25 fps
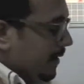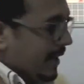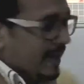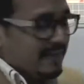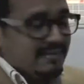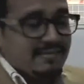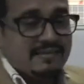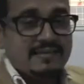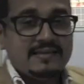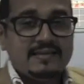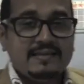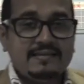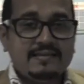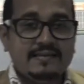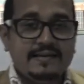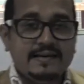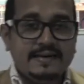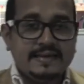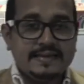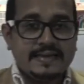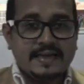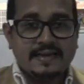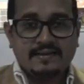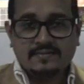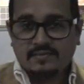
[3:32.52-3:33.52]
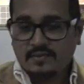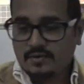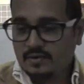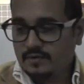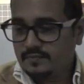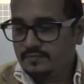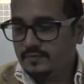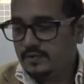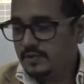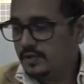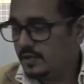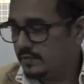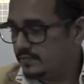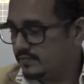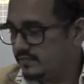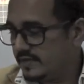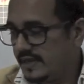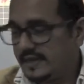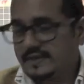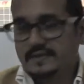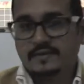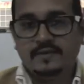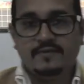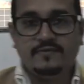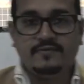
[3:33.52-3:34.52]
let's see the syntax of the
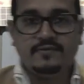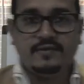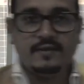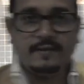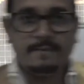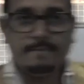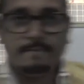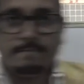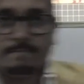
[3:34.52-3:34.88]
Objective-C.